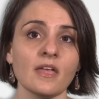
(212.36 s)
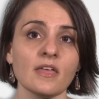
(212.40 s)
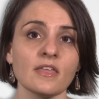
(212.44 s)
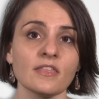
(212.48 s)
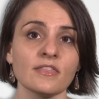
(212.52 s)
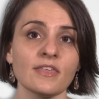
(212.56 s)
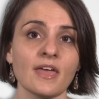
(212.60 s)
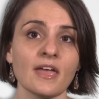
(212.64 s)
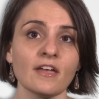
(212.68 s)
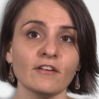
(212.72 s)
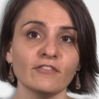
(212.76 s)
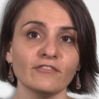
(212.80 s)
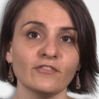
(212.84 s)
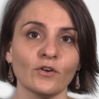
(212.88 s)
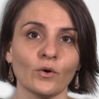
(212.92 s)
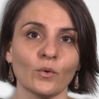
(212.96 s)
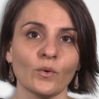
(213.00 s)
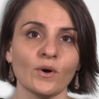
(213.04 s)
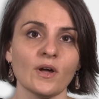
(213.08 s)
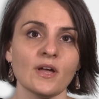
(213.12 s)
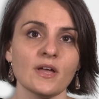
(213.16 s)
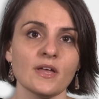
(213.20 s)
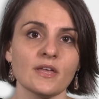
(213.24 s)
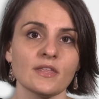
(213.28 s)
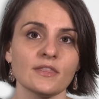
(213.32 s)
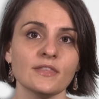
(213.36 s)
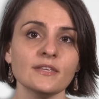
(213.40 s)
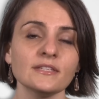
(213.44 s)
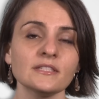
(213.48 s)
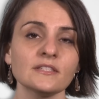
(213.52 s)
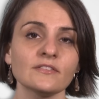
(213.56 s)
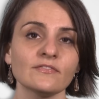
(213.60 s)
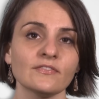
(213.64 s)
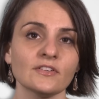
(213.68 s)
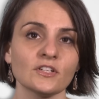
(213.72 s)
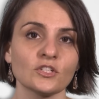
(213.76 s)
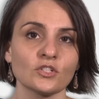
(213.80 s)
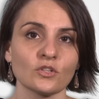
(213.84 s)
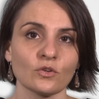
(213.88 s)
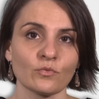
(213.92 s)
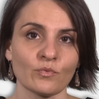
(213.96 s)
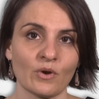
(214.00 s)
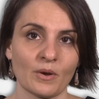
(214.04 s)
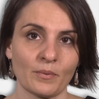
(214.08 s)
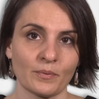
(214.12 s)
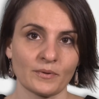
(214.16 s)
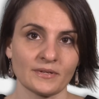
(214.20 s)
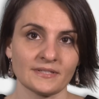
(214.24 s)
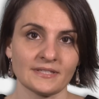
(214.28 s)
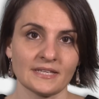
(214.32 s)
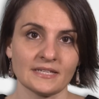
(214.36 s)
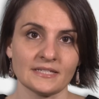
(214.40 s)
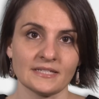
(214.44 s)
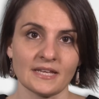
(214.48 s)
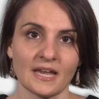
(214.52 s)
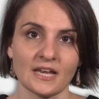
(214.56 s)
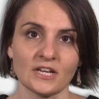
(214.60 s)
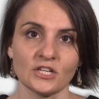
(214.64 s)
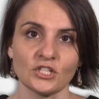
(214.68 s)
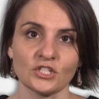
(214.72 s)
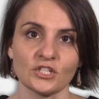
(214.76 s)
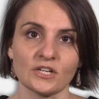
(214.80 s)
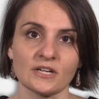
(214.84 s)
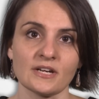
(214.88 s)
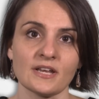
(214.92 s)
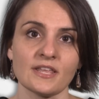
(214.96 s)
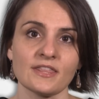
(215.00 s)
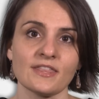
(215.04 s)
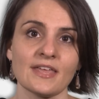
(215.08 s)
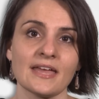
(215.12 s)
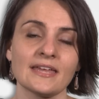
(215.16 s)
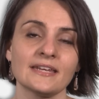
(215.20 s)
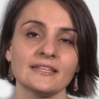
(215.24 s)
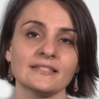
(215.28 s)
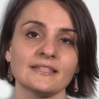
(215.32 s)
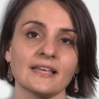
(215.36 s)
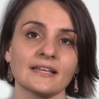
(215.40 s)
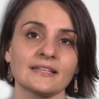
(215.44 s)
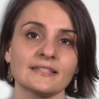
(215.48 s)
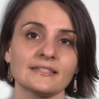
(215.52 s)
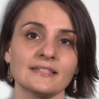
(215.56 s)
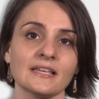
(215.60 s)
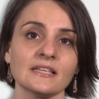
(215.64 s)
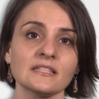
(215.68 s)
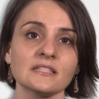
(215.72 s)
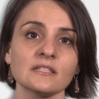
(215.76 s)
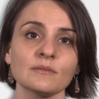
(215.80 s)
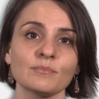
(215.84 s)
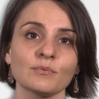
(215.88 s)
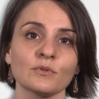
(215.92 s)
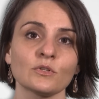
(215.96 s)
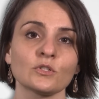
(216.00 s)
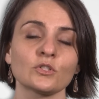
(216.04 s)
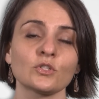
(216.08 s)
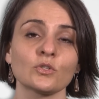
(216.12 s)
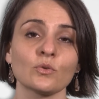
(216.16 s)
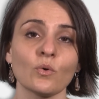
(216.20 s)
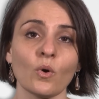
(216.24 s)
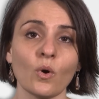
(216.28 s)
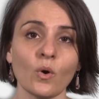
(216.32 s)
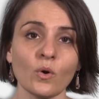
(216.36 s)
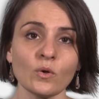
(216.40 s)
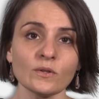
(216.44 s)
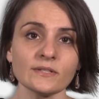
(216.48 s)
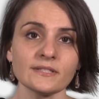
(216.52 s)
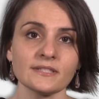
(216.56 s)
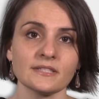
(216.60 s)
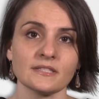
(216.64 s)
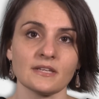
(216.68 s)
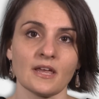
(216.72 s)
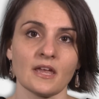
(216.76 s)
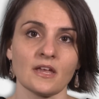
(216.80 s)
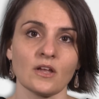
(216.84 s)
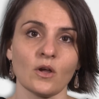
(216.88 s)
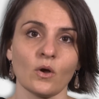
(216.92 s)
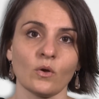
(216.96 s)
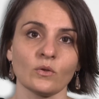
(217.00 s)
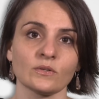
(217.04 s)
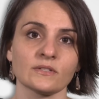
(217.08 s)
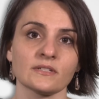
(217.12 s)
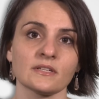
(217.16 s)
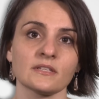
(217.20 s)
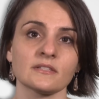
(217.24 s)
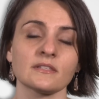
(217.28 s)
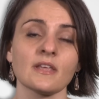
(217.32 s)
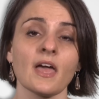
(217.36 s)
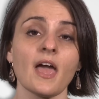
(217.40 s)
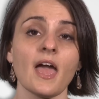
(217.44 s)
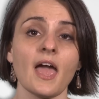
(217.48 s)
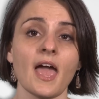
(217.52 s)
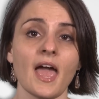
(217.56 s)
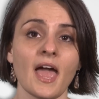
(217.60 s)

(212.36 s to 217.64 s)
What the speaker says: Therefore, this visual representation that is accessible to all stakeholders